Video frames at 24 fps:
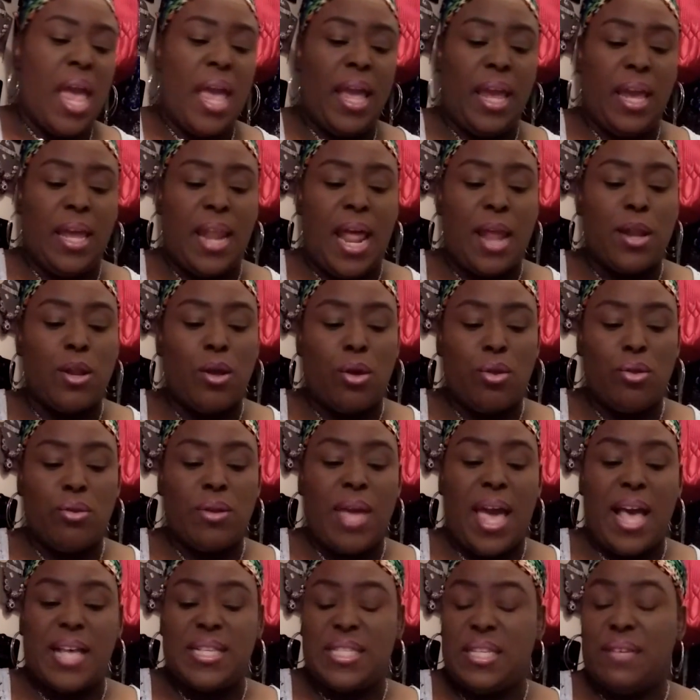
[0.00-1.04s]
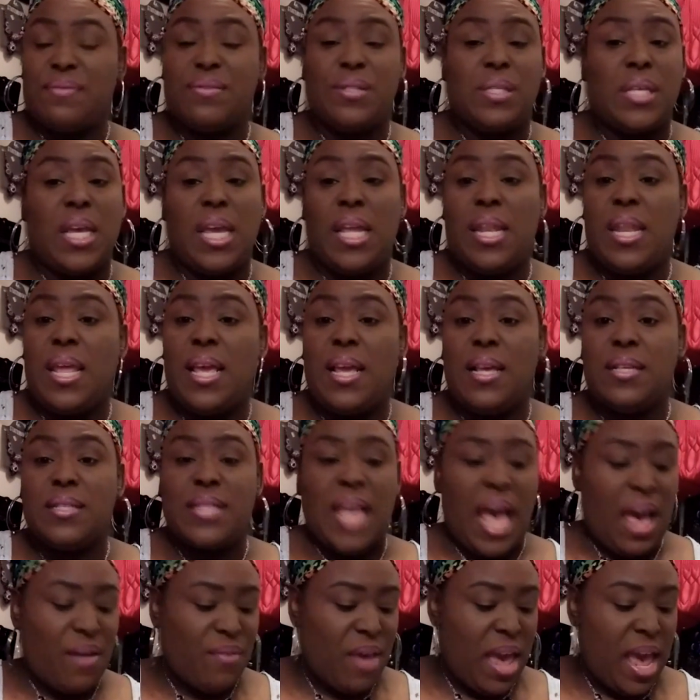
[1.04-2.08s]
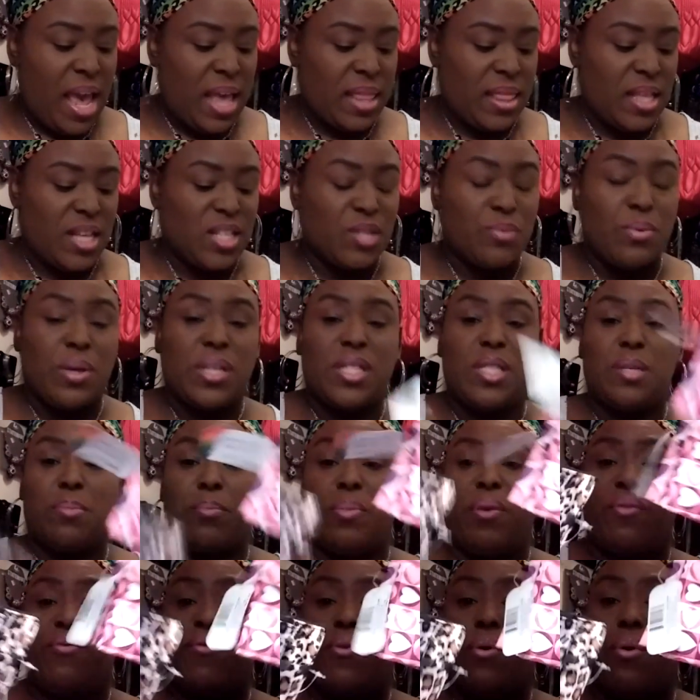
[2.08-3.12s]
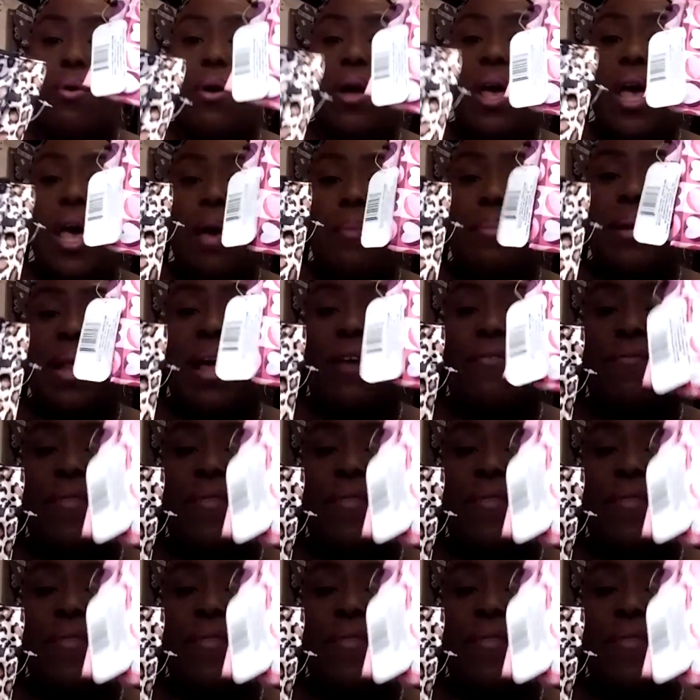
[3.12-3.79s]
And I know you guys have seen these. I've had these once before, but